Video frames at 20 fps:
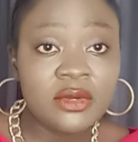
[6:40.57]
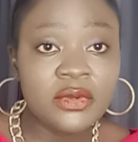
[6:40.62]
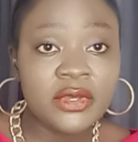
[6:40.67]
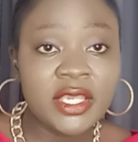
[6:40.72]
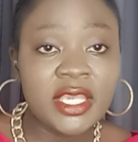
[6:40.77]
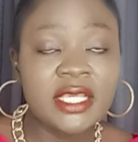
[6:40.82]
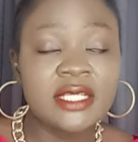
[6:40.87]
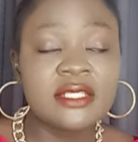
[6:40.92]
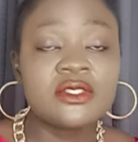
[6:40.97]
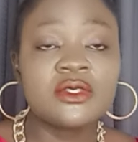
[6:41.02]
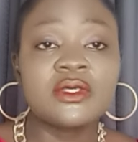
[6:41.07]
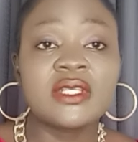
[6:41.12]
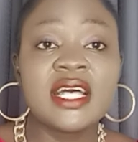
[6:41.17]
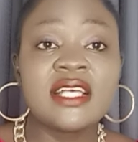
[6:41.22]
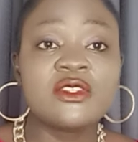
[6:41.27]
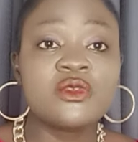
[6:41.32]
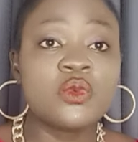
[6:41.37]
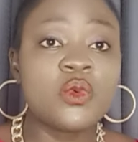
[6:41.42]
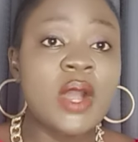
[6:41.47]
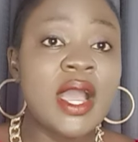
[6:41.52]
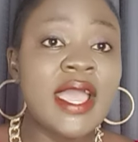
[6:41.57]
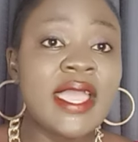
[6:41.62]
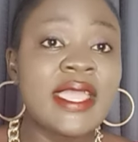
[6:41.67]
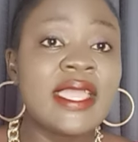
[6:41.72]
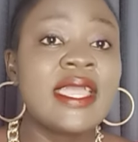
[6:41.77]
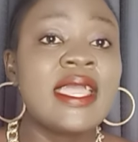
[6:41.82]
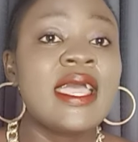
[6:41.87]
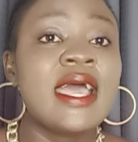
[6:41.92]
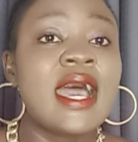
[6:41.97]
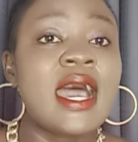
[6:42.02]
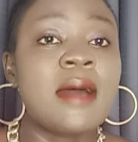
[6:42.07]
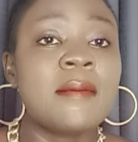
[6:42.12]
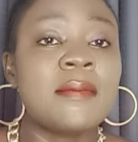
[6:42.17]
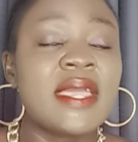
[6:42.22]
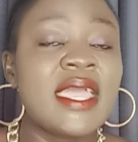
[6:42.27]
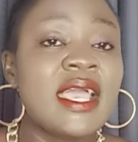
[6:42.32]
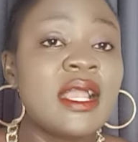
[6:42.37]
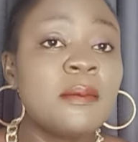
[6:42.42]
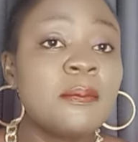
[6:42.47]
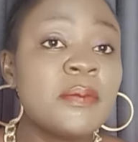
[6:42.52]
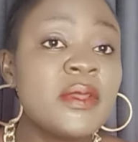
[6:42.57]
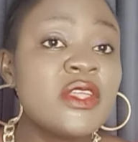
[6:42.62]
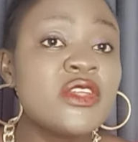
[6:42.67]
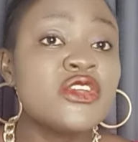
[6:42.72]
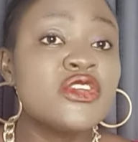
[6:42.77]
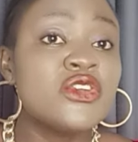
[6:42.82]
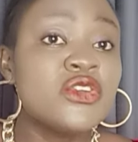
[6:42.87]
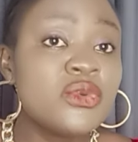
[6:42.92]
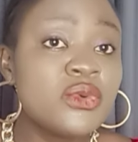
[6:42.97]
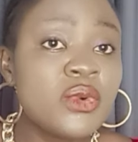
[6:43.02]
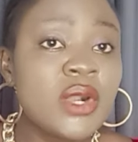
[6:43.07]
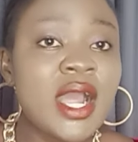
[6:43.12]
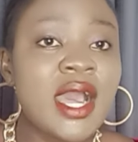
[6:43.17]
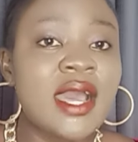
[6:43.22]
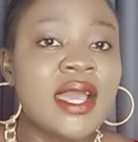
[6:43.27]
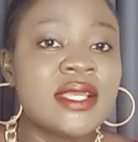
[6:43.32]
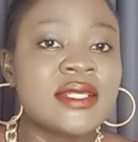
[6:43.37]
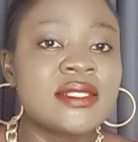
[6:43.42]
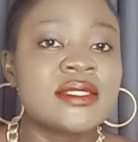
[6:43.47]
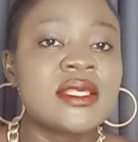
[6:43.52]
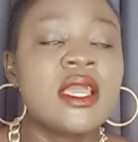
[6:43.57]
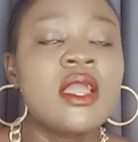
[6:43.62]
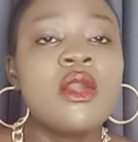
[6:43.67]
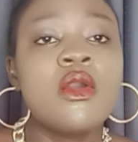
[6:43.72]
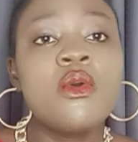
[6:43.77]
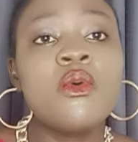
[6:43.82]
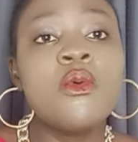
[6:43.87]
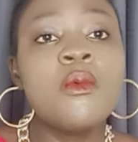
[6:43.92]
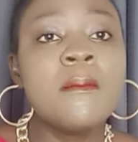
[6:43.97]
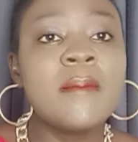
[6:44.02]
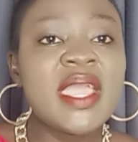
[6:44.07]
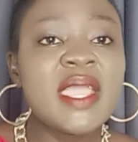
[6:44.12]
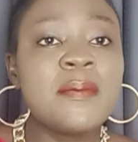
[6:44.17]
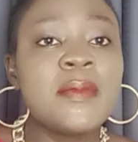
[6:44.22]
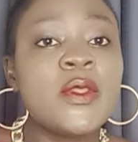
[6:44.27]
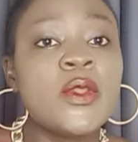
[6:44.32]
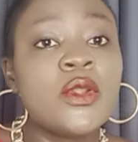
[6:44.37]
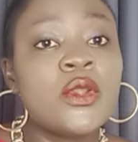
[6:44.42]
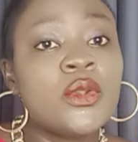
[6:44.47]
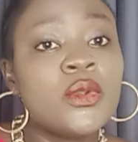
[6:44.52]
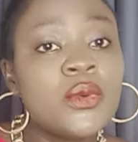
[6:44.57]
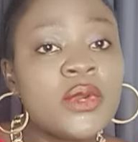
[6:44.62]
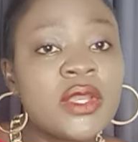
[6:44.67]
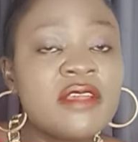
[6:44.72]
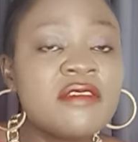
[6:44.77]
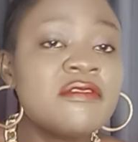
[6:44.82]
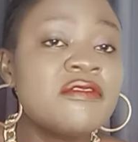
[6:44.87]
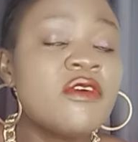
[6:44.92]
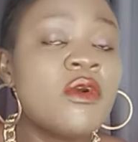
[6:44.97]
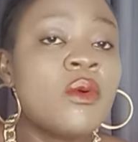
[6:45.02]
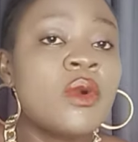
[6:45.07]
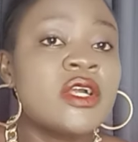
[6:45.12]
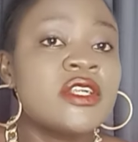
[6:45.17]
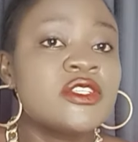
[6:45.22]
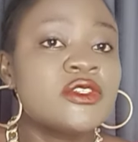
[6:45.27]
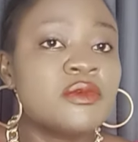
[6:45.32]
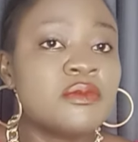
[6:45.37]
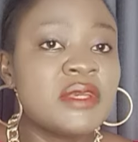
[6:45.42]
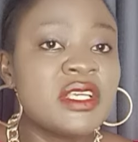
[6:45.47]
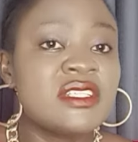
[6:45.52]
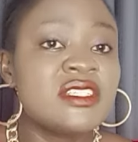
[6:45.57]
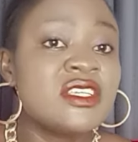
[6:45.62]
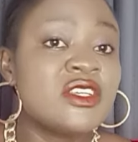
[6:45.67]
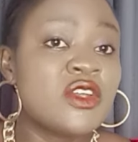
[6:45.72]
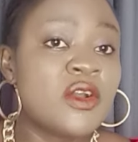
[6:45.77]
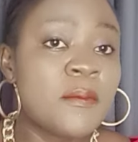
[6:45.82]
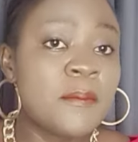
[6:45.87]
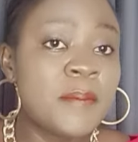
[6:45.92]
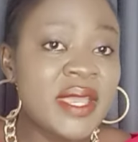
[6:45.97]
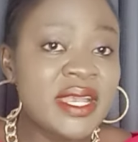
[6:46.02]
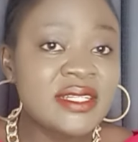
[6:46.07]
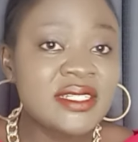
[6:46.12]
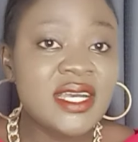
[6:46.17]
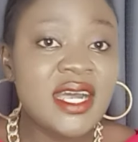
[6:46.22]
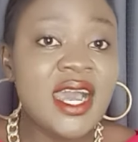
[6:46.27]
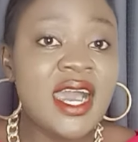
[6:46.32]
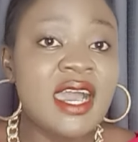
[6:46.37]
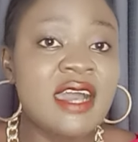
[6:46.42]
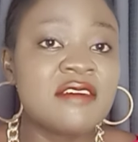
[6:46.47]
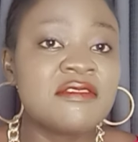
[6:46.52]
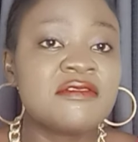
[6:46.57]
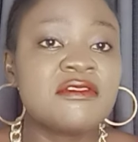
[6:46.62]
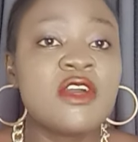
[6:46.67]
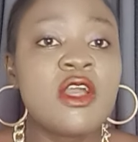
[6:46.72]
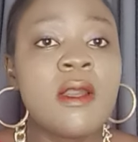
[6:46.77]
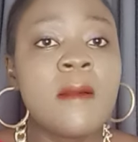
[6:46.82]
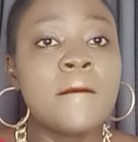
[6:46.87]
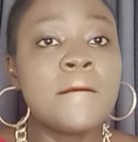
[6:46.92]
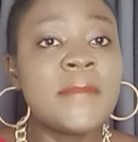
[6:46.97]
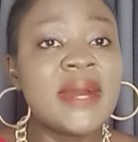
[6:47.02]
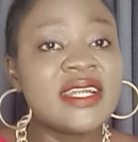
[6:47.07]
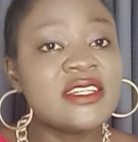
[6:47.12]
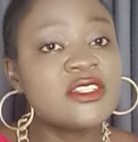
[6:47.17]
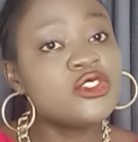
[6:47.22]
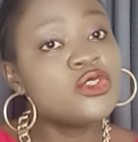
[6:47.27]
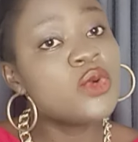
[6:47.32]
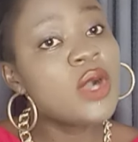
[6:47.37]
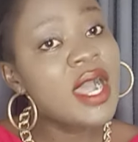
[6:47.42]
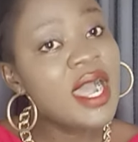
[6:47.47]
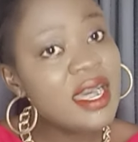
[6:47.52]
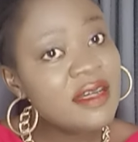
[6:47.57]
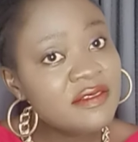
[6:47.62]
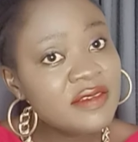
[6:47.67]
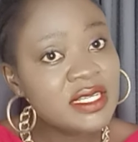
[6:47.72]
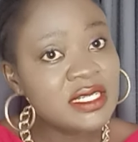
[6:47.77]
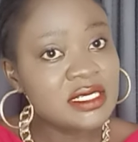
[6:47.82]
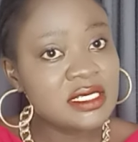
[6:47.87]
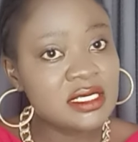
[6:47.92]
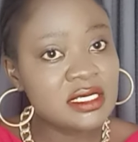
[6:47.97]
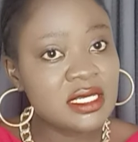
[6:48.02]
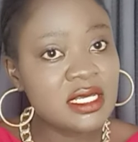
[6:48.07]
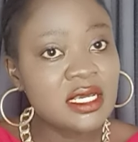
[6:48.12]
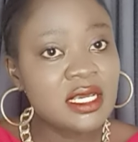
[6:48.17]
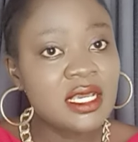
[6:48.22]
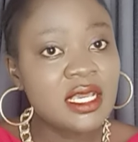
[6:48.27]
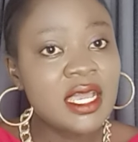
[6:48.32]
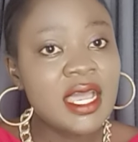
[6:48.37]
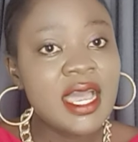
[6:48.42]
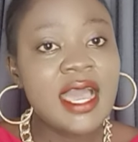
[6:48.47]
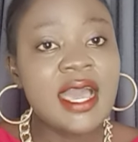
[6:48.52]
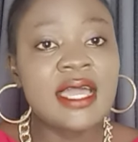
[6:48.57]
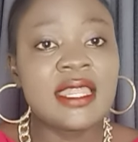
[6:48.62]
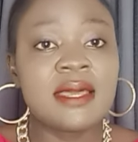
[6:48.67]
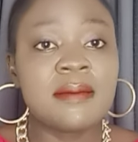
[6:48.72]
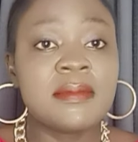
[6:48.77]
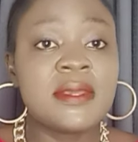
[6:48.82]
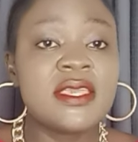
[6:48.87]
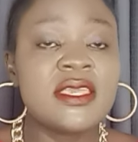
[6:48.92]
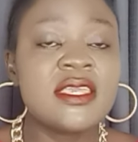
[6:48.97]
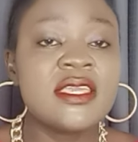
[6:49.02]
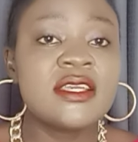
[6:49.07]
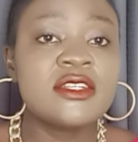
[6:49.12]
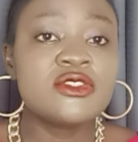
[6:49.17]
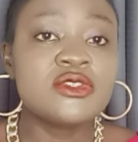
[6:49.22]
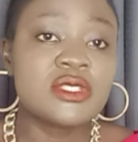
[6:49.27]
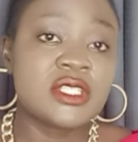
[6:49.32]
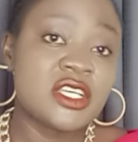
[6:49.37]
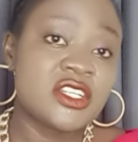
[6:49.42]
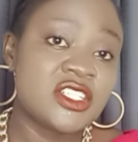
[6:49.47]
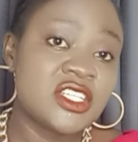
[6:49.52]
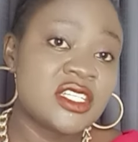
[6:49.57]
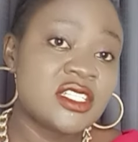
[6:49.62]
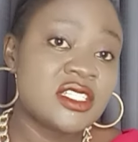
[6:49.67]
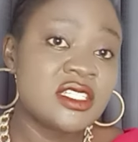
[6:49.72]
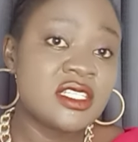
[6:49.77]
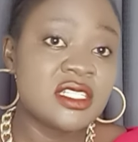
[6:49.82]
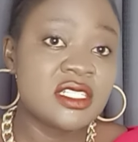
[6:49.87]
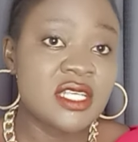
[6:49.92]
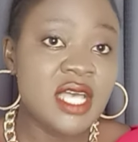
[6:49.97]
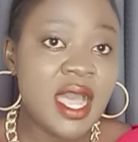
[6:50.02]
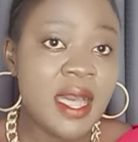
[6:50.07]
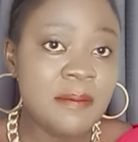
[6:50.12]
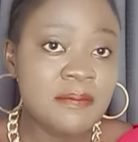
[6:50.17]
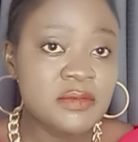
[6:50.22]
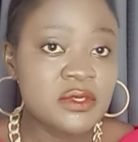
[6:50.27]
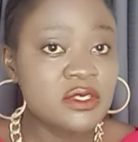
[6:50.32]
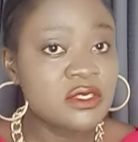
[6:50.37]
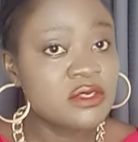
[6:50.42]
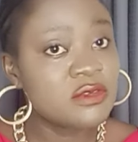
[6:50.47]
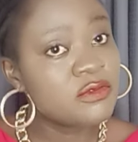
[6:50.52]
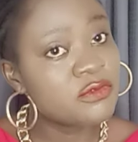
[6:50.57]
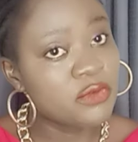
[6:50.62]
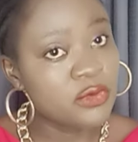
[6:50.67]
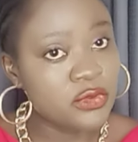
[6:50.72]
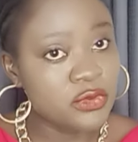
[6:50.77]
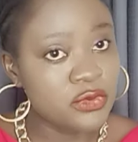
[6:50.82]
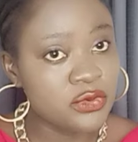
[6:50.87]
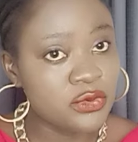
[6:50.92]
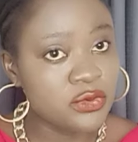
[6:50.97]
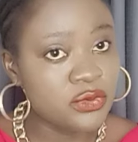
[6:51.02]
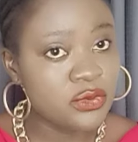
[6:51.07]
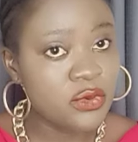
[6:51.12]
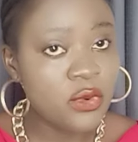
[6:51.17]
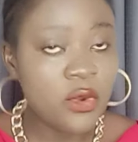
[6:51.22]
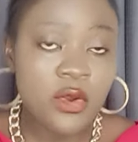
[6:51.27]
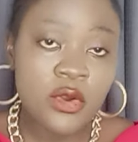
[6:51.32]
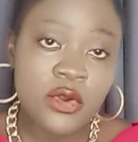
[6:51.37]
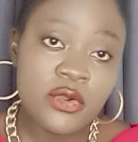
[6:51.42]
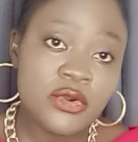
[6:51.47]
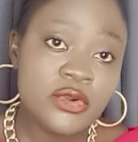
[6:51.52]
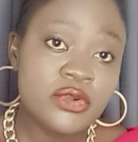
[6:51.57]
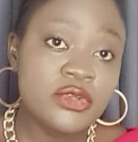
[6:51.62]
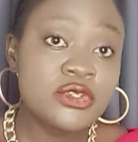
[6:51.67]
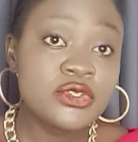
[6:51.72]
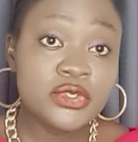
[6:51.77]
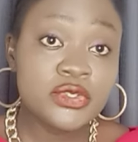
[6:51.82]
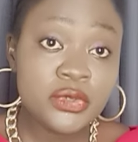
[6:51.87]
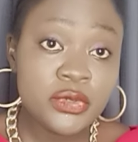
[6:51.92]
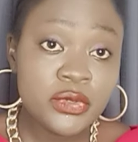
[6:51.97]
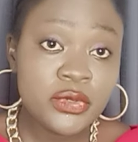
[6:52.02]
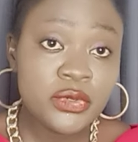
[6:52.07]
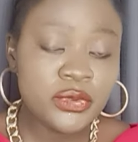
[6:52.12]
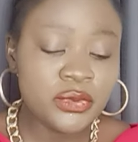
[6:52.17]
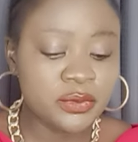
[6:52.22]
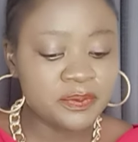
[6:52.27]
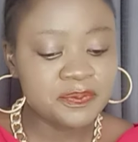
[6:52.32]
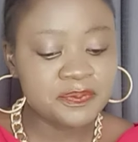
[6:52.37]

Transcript: Okay, so that's why I'm helping you guys who maybe you're looking forward to meeting your better half but you haven't, and I'm here to suggest these apps for you or to you.